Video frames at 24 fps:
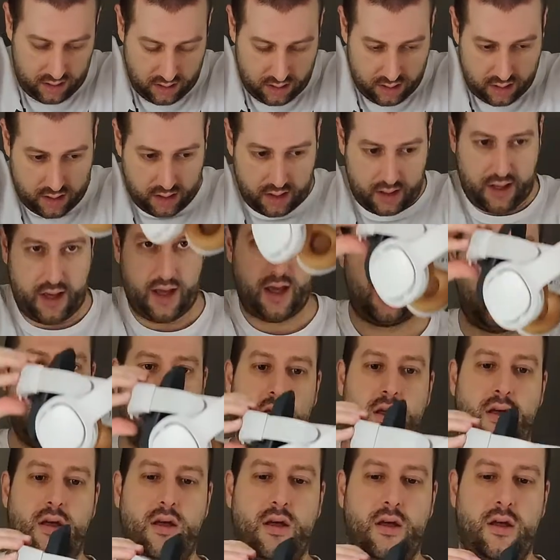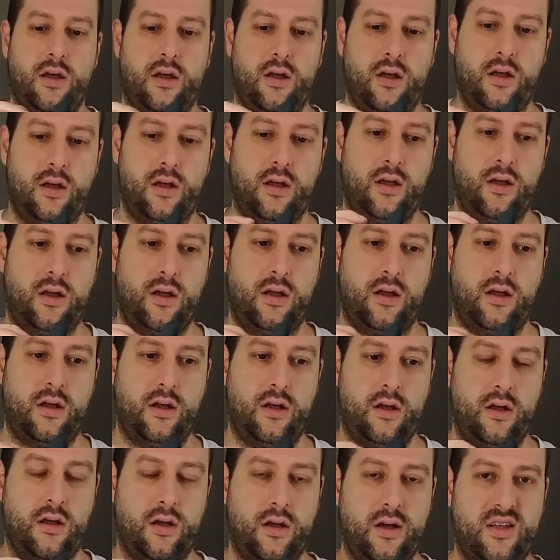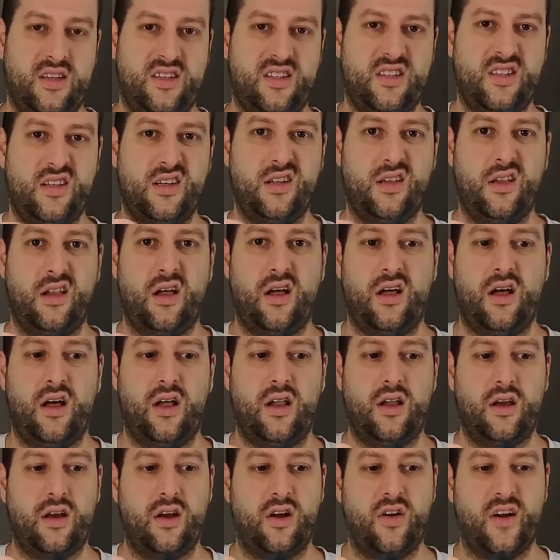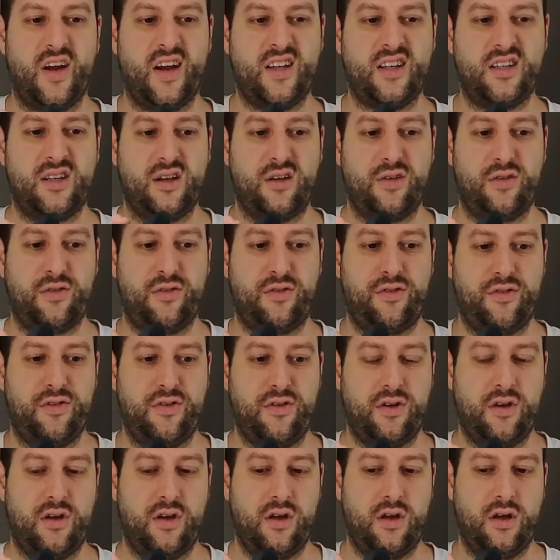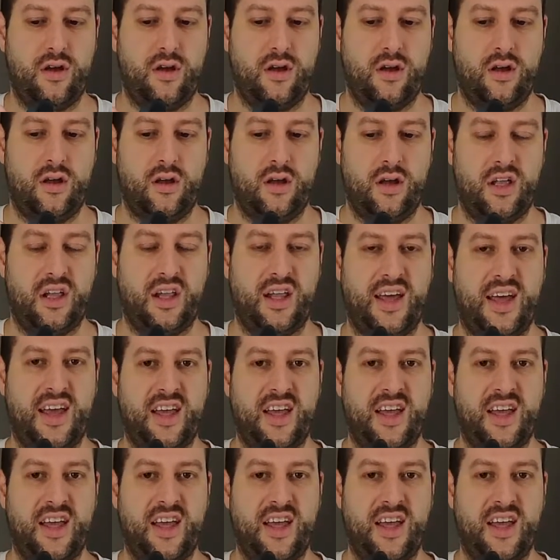Again, it's still an aggressive clicking